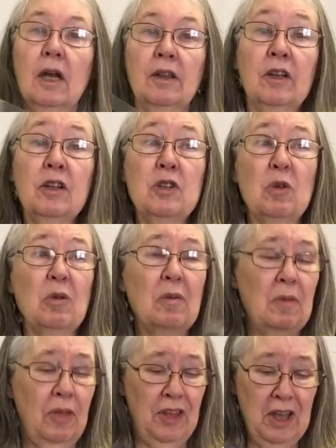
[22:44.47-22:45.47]
These are
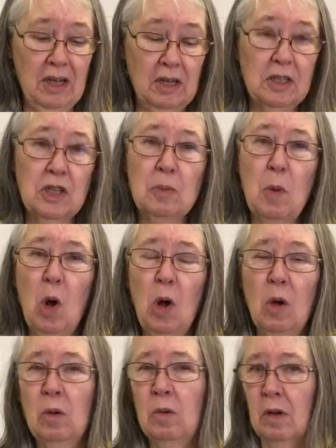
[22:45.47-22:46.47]
thin and
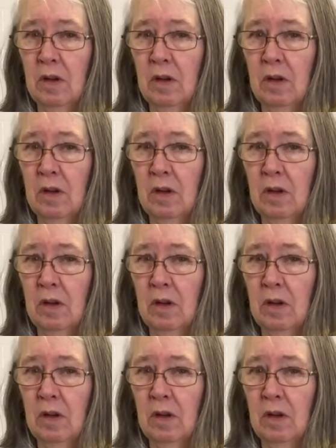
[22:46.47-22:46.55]
small.